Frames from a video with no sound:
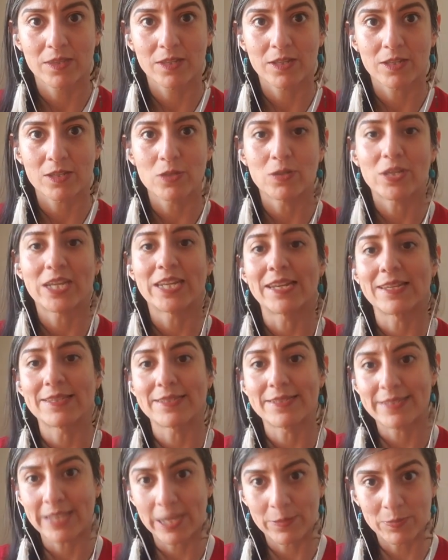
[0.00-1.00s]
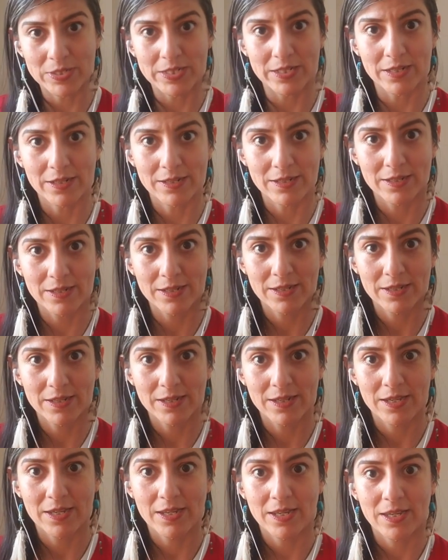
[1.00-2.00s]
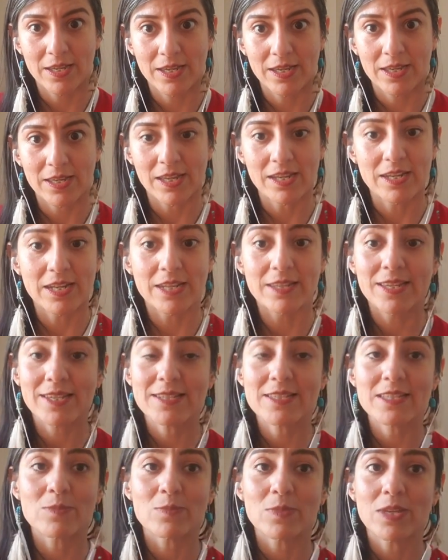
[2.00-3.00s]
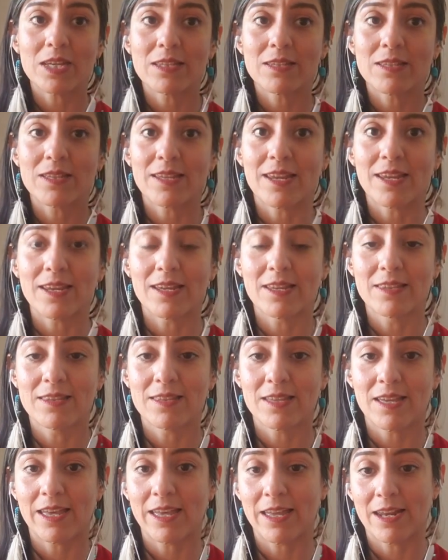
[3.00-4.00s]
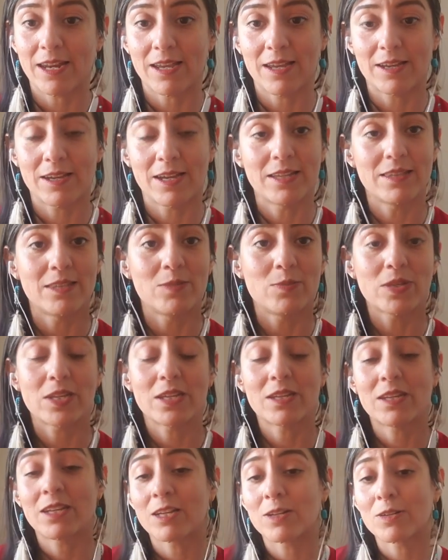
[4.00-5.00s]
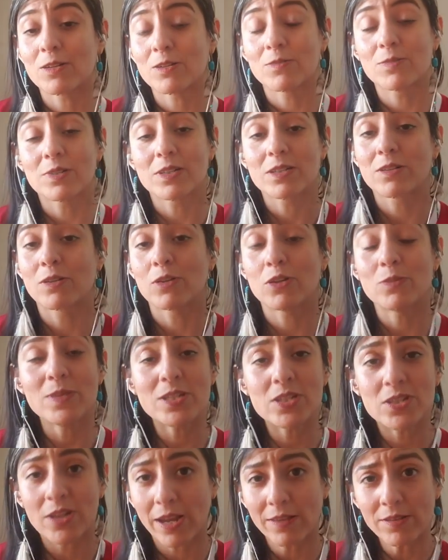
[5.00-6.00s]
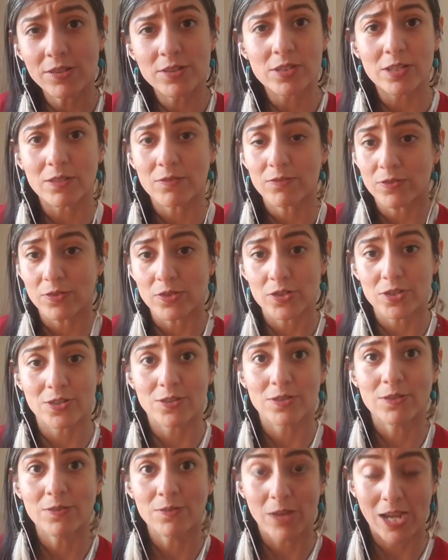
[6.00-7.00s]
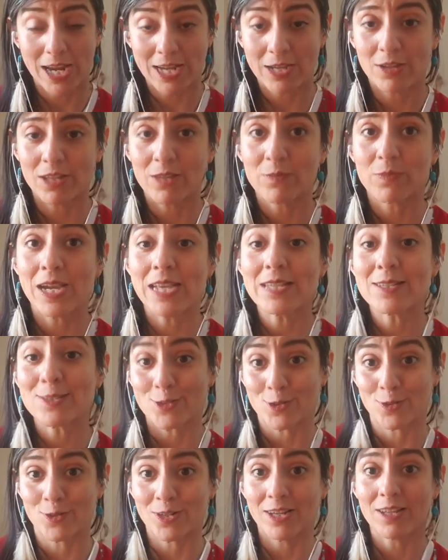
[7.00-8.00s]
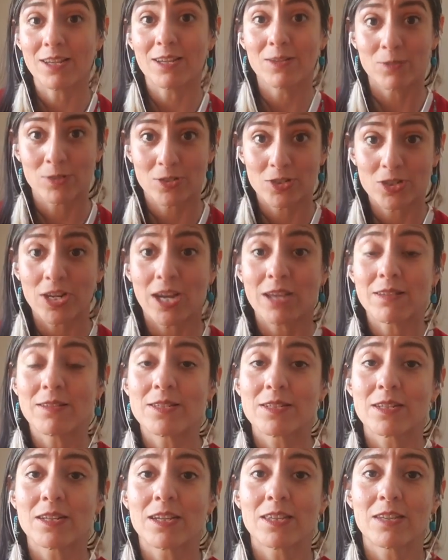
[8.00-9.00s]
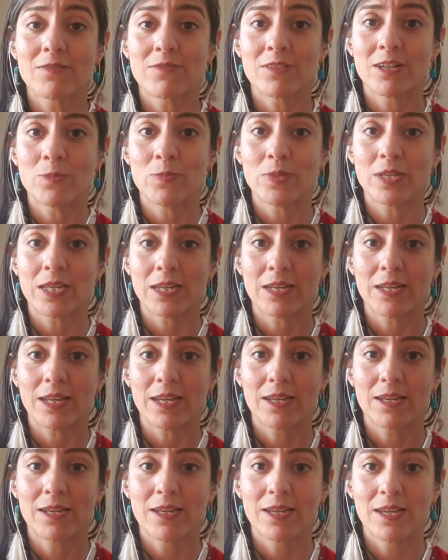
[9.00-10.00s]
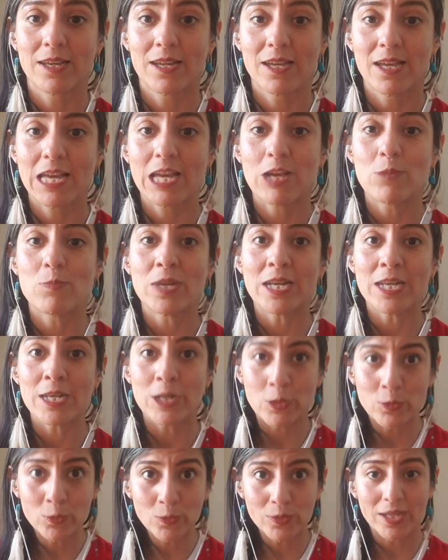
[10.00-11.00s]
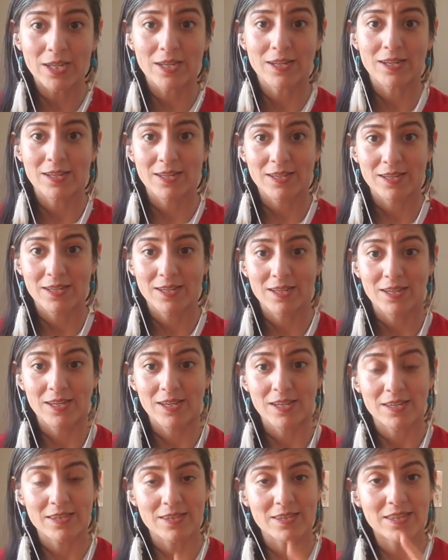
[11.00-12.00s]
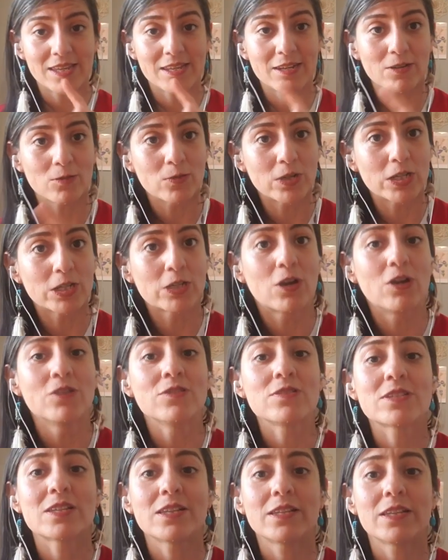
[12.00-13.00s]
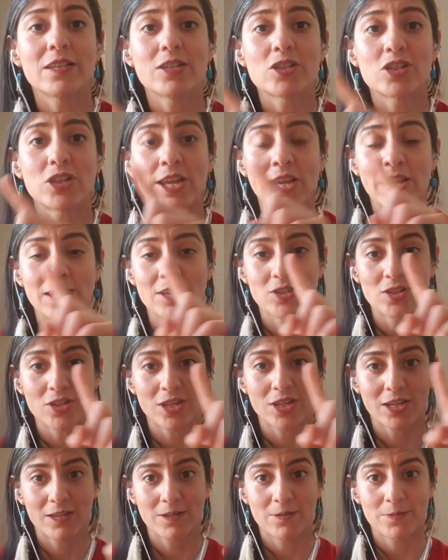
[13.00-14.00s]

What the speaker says: You can accept it. And it doesn't mean that at the beginning could be challenging for sure. I know in my story, it was challenging at the very beginning. But knowing that we're constantly changing,